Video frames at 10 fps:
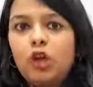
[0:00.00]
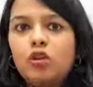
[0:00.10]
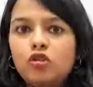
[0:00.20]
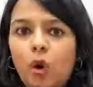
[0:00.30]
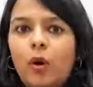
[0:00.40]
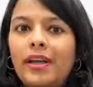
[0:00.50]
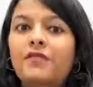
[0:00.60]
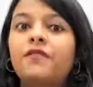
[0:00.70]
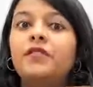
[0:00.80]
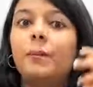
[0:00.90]
So
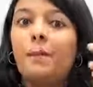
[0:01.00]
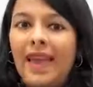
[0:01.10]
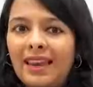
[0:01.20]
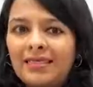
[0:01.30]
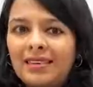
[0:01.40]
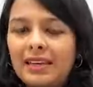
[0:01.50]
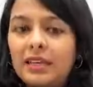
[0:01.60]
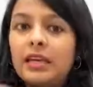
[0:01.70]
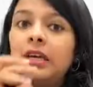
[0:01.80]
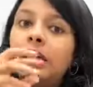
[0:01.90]
if the bell is
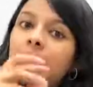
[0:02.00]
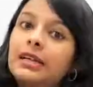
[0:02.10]
ringing,